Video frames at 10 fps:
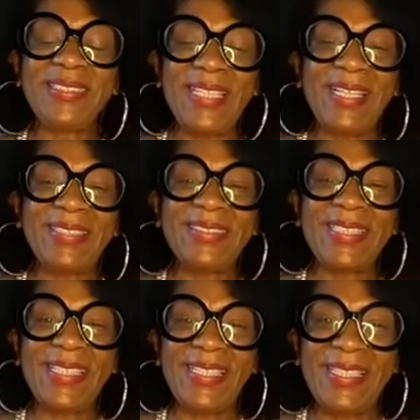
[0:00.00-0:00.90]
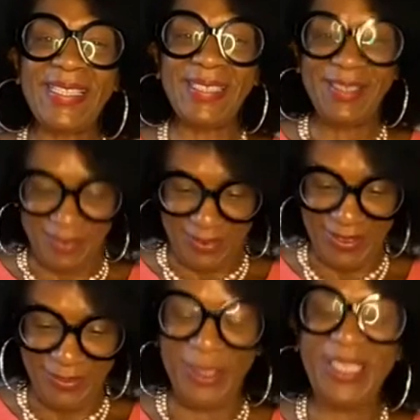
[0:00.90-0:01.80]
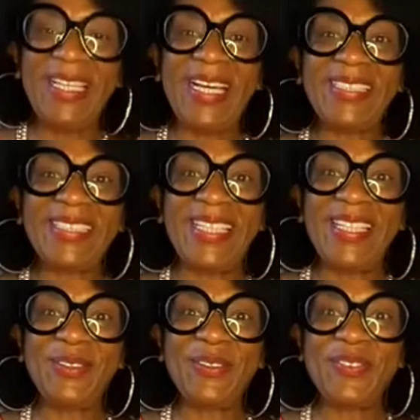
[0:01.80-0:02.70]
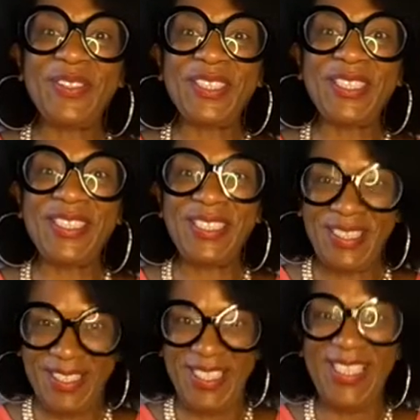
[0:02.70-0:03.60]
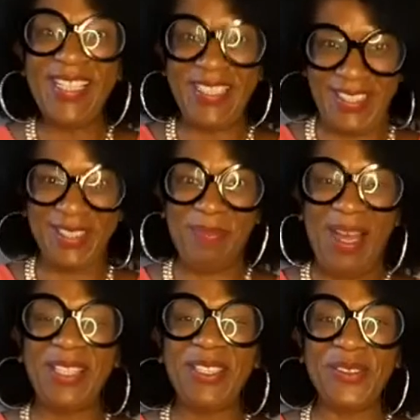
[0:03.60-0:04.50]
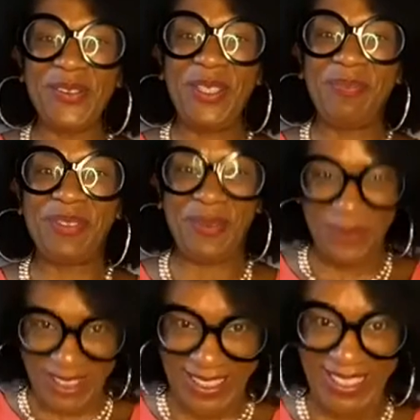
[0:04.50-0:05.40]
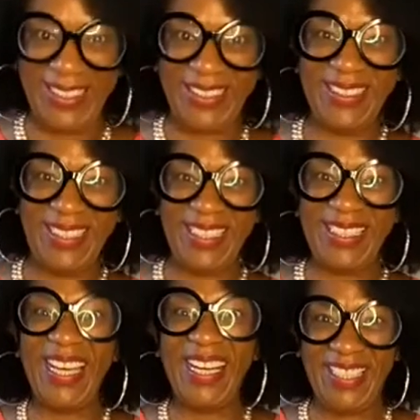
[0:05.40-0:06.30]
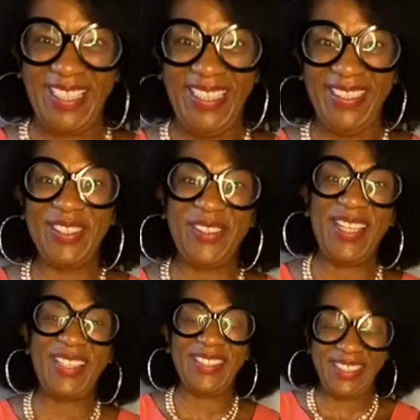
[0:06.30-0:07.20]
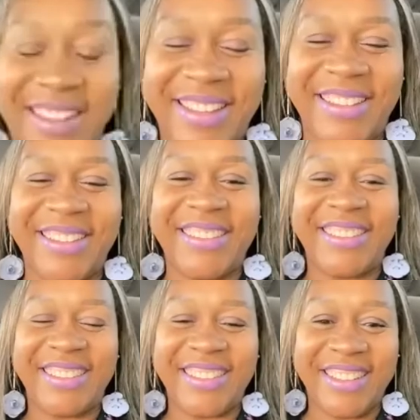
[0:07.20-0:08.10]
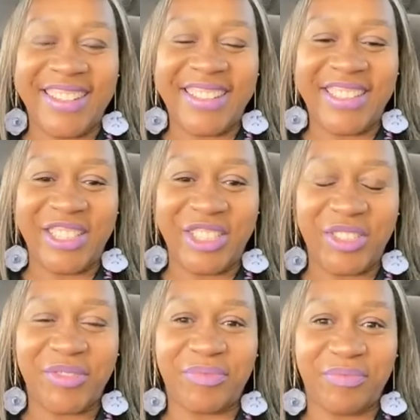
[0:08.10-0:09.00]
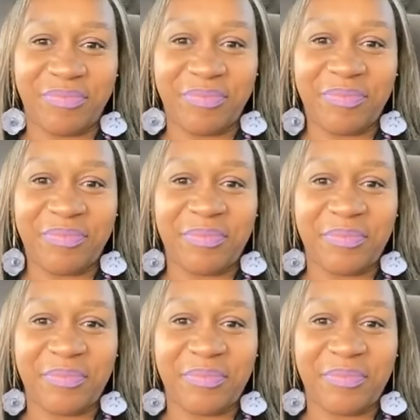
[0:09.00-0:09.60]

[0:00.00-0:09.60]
that we got to get over this manuscript so we can get this thing done, so that these conversations. So from start to